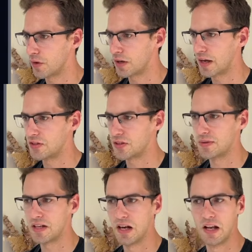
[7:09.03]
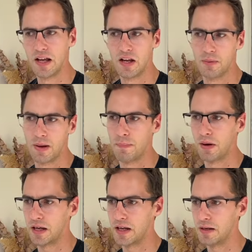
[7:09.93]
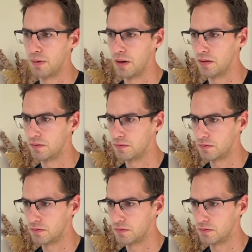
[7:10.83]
Okay, so it's a little bit buggy, but